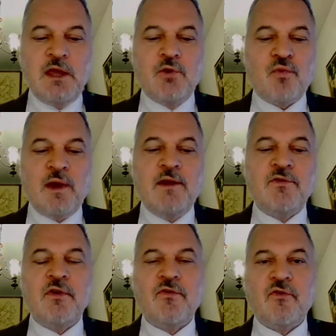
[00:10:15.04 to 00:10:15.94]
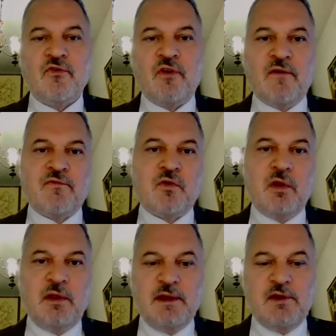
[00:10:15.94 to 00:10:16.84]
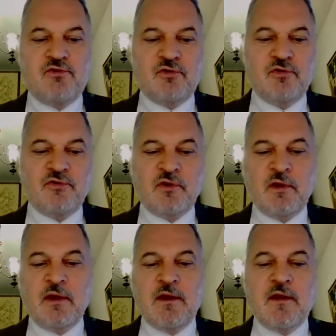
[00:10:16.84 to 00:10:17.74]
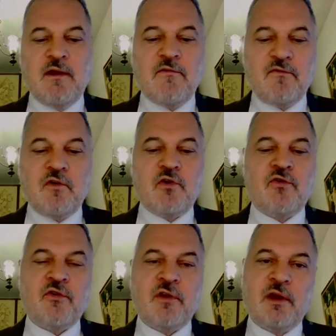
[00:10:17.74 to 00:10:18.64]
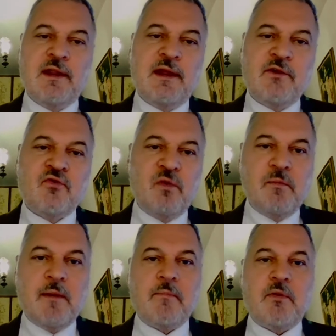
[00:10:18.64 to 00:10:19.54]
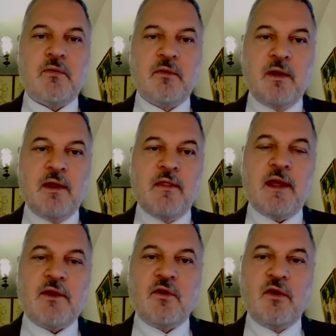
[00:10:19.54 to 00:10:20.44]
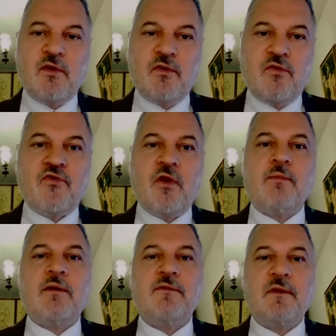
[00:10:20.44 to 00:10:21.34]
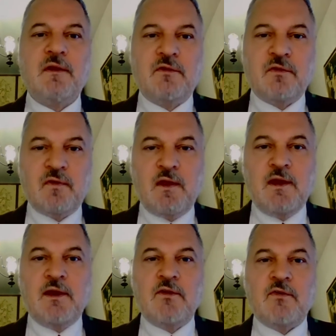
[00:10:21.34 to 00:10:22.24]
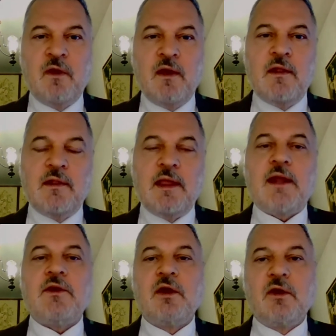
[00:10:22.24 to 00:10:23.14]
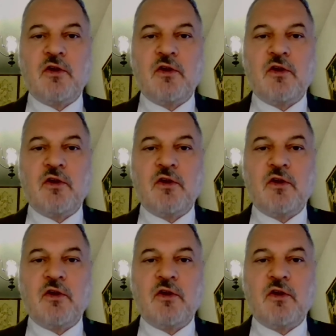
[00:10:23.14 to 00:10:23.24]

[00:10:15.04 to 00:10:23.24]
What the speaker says: It raises several issues. First, let us remember that some of these things that